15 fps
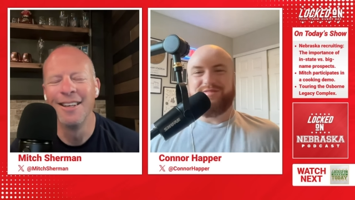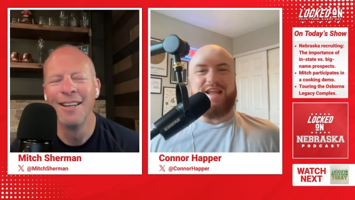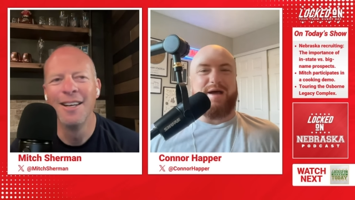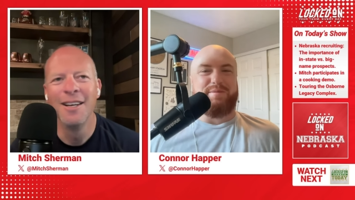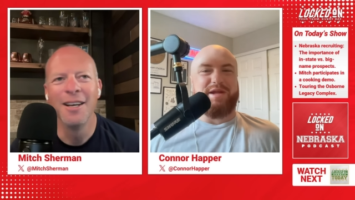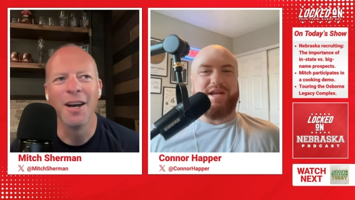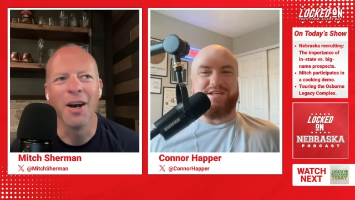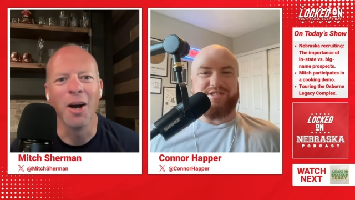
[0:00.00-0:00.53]

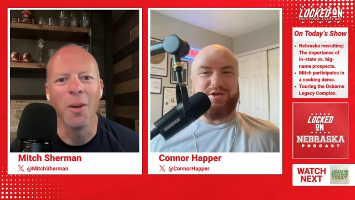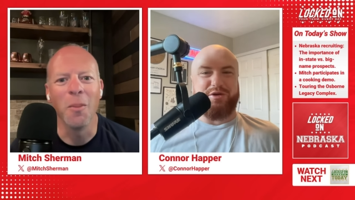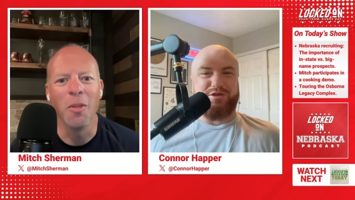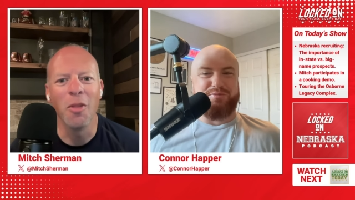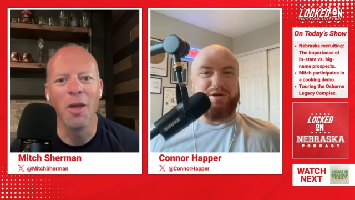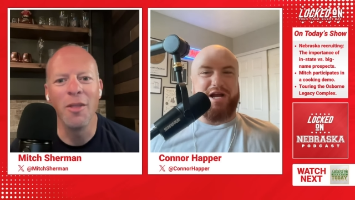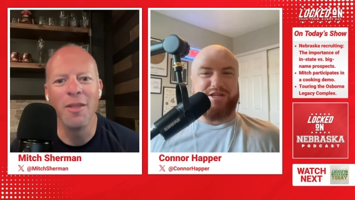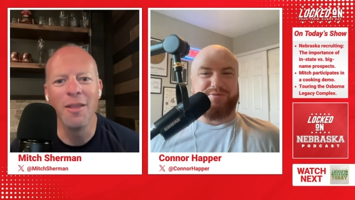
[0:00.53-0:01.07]
Speaker 1: not because um, there were
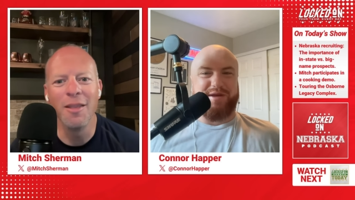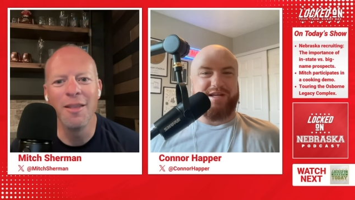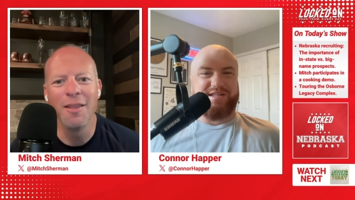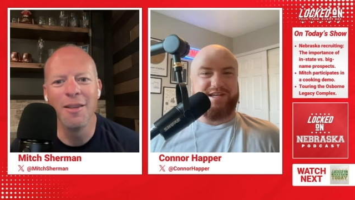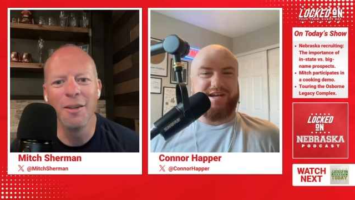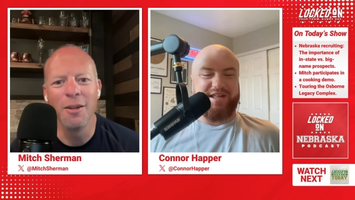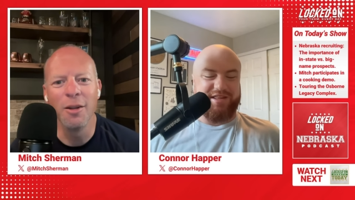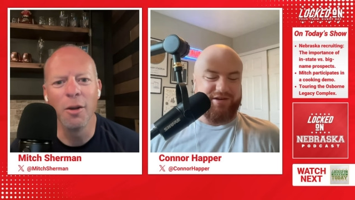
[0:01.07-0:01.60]
then,
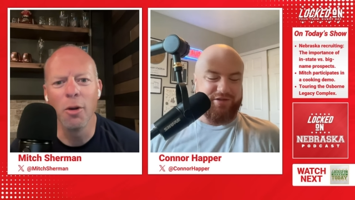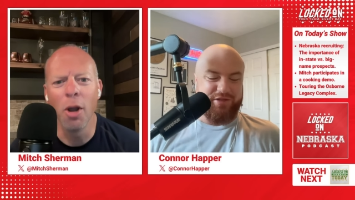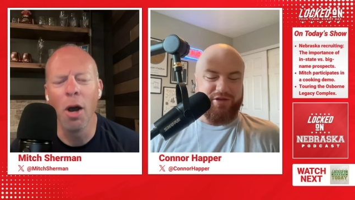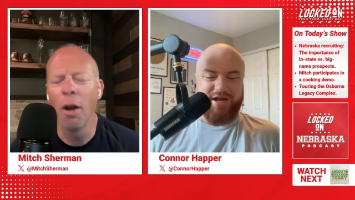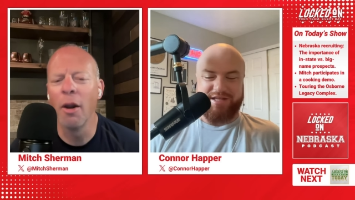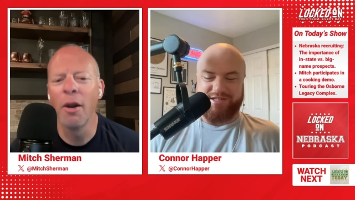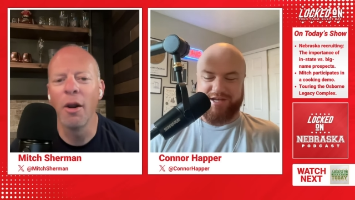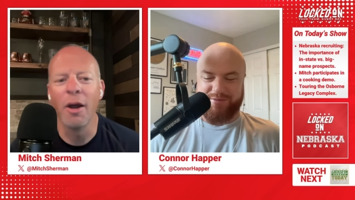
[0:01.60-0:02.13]
prospects out of there.
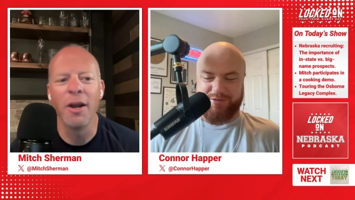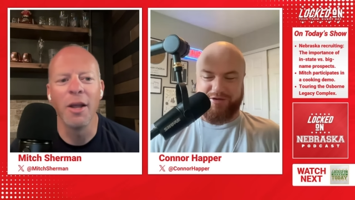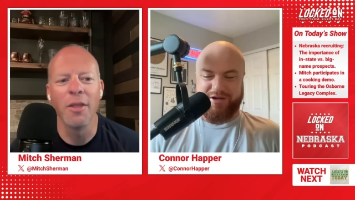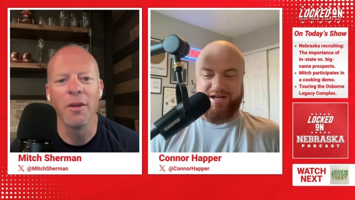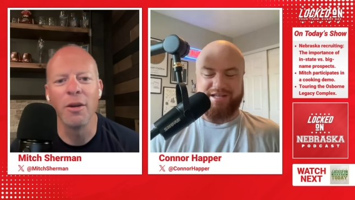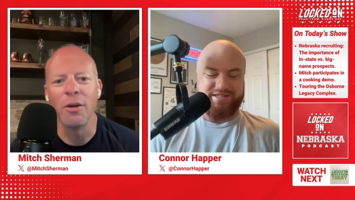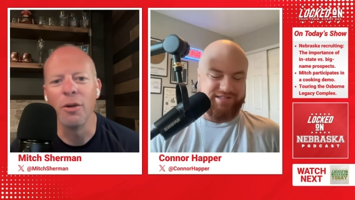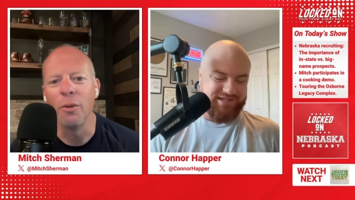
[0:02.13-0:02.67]
No, no, no,
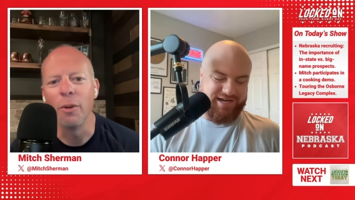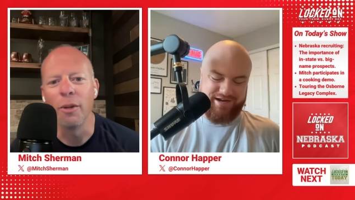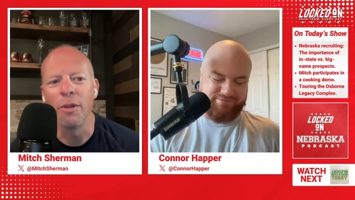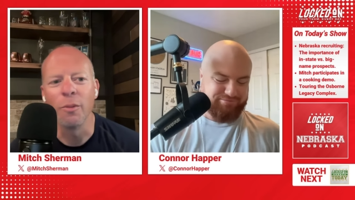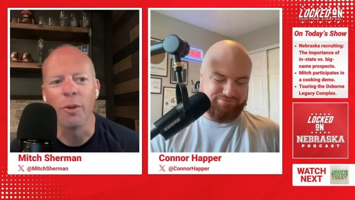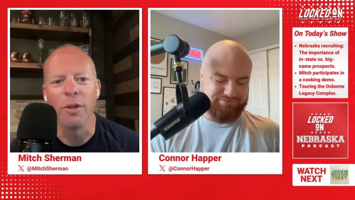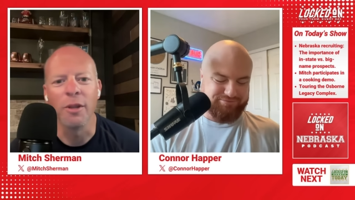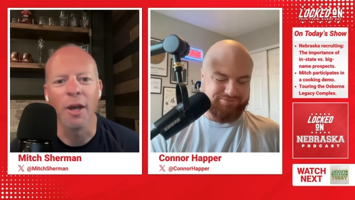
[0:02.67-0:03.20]
nothing to do with
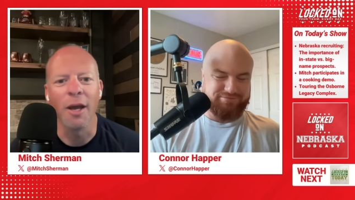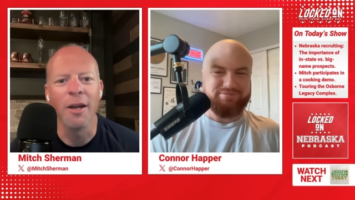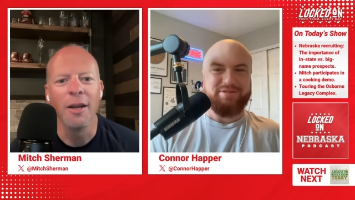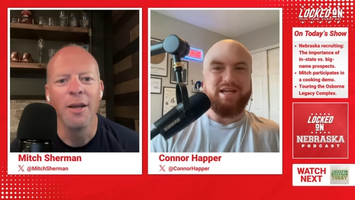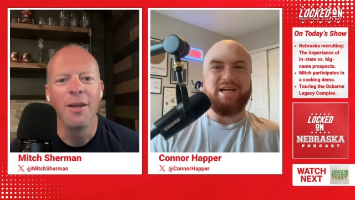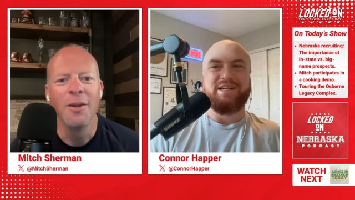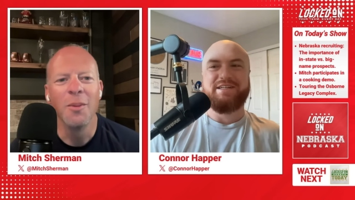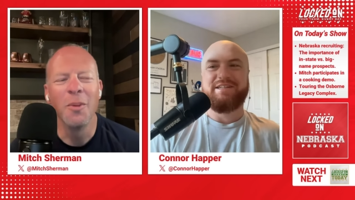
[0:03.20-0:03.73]
with that.
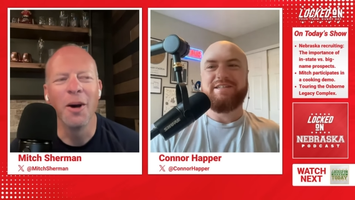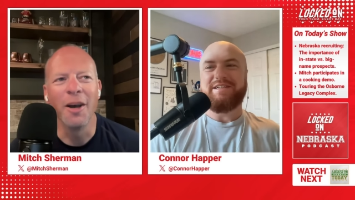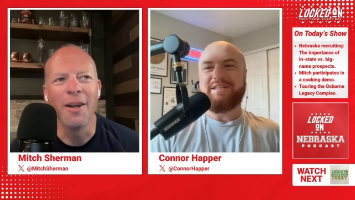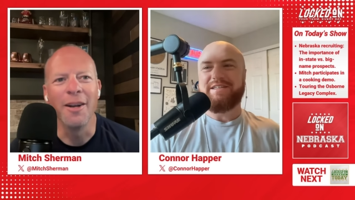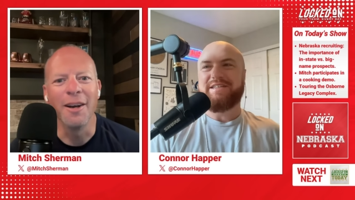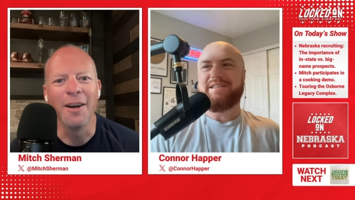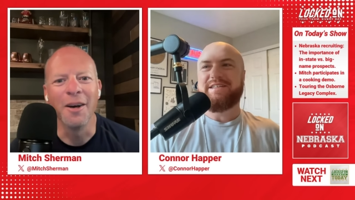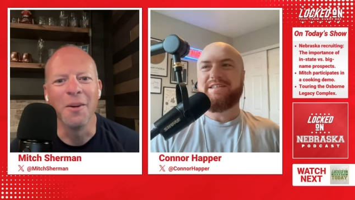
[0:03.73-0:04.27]
Speaker 2: Yeah.
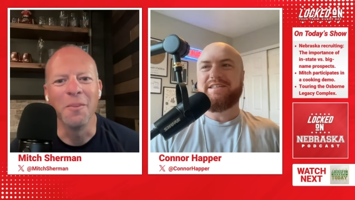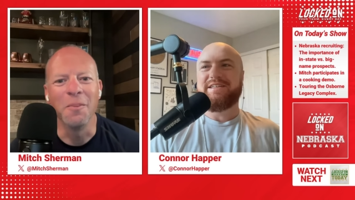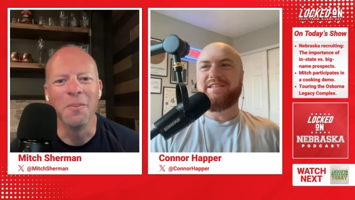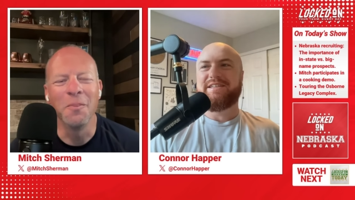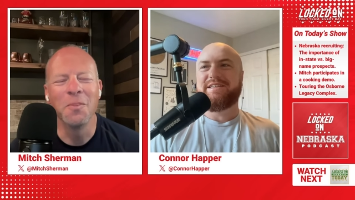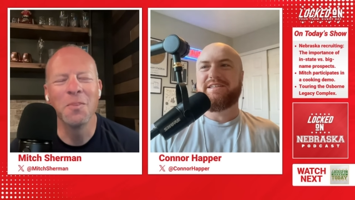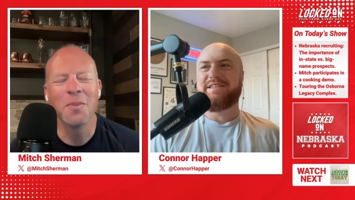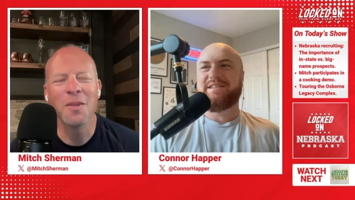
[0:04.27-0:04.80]
But um,
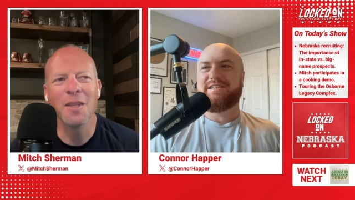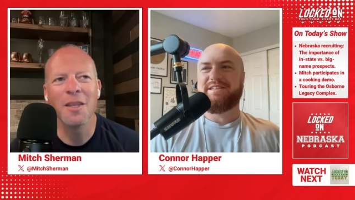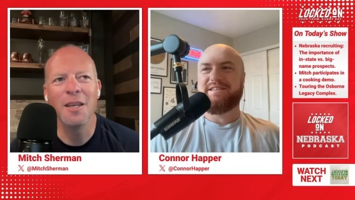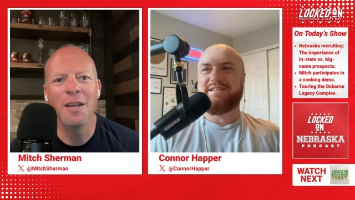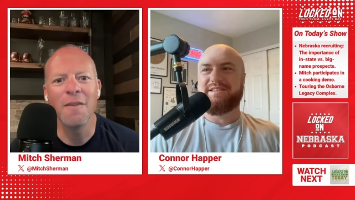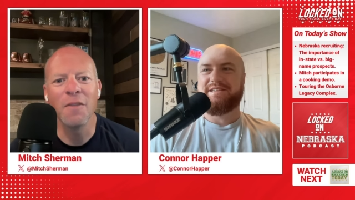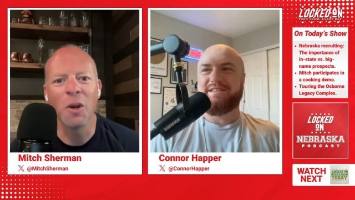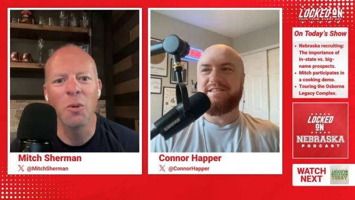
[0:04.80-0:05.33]

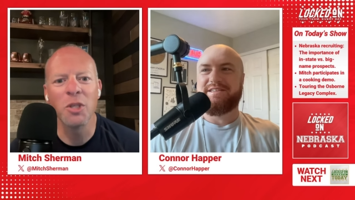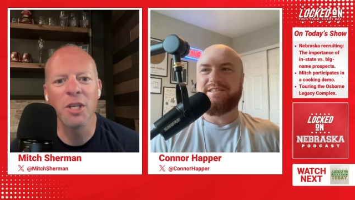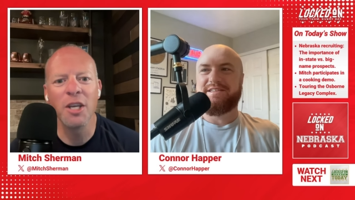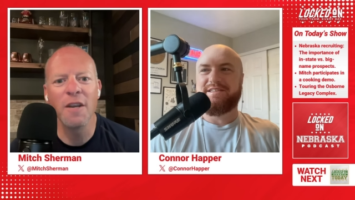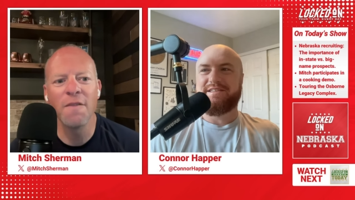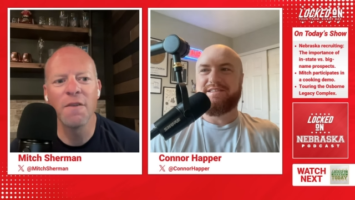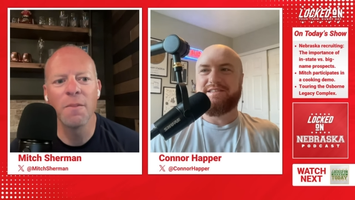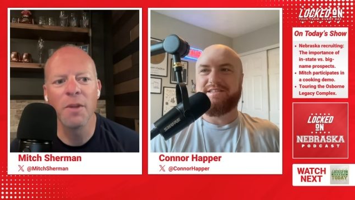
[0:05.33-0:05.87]
if there was a
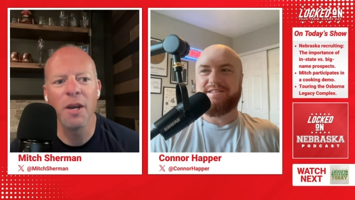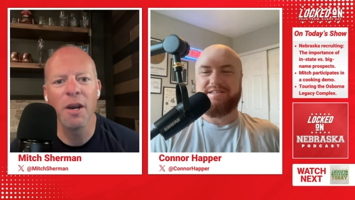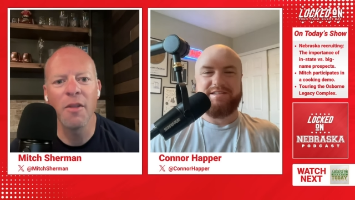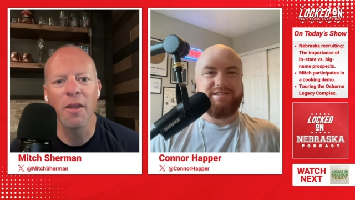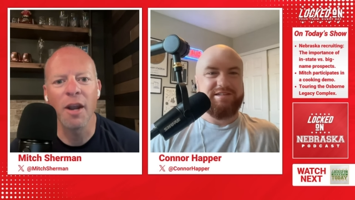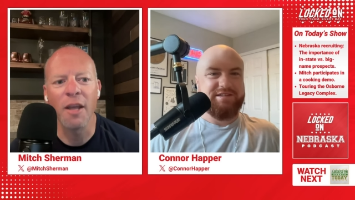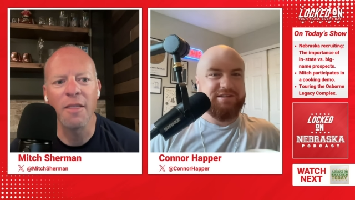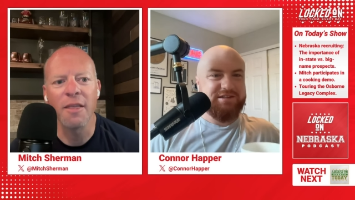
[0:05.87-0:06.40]
kid from there,
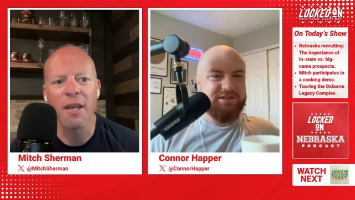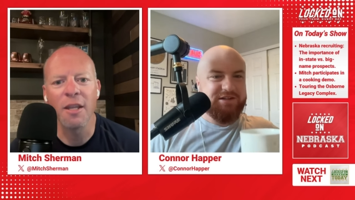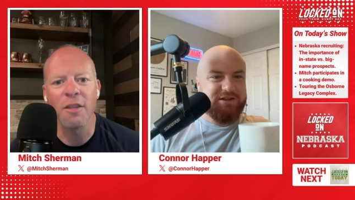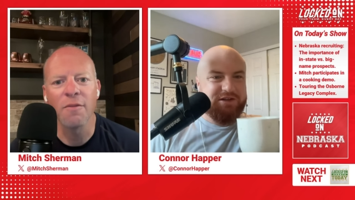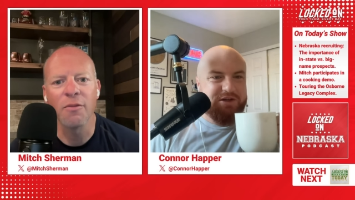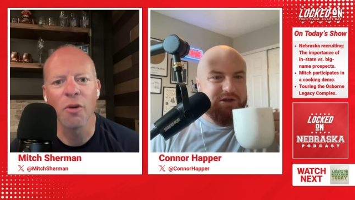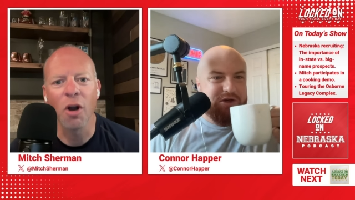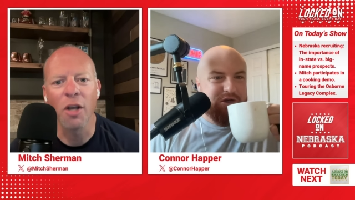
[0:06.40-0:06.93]
then I think
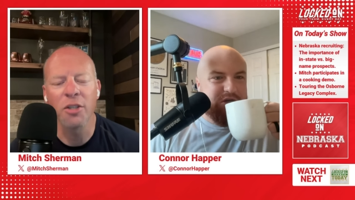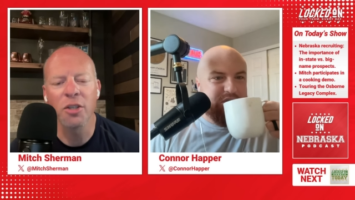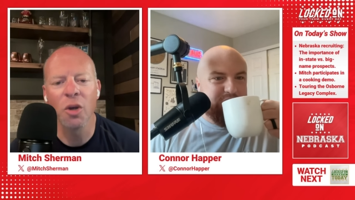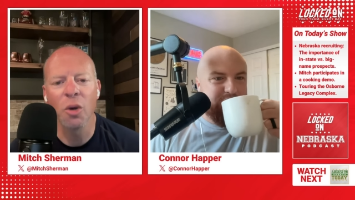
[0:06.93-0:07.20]
the Frost